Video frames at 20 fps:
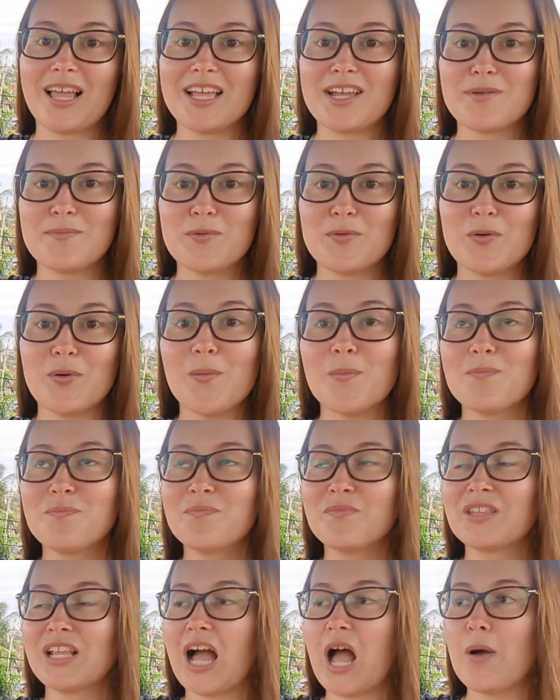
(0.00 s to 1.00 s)
like more,
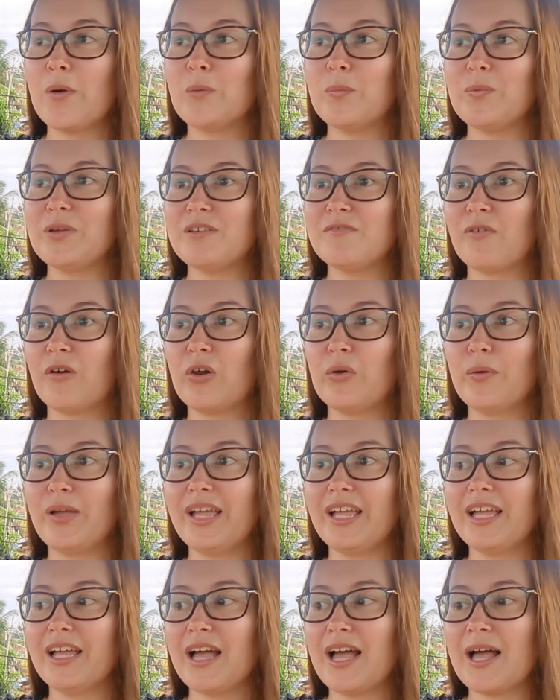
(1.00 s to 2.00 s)
I will be
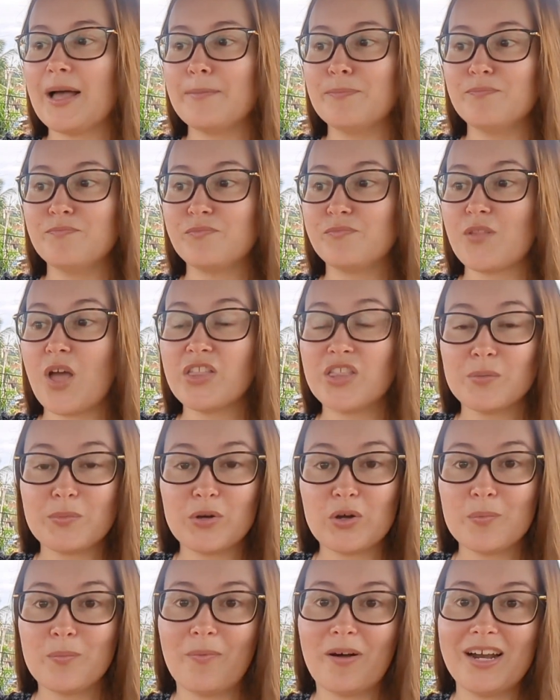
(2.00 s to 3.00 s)
following um, other
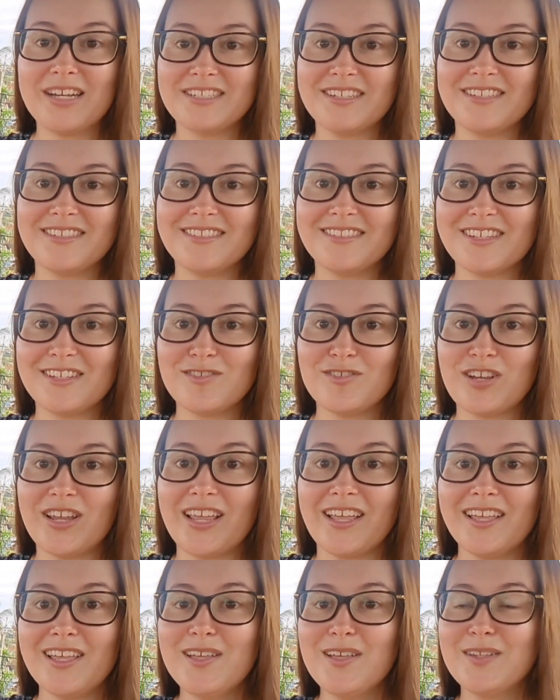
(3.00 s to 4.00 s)
book prizes this
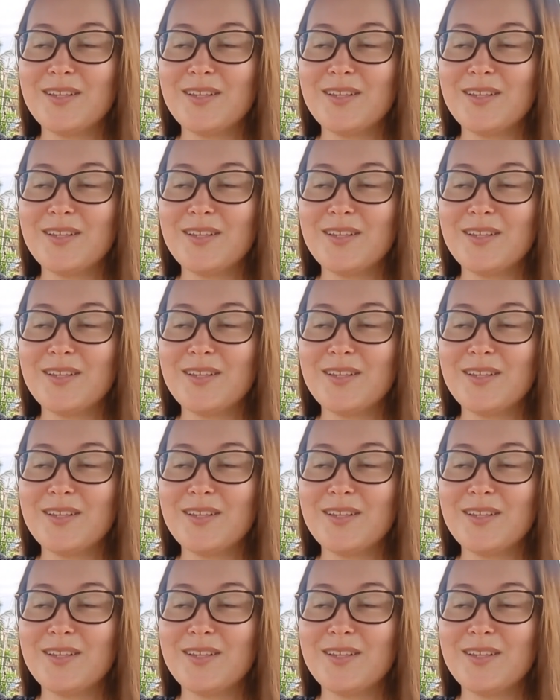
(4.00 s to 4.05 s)
year,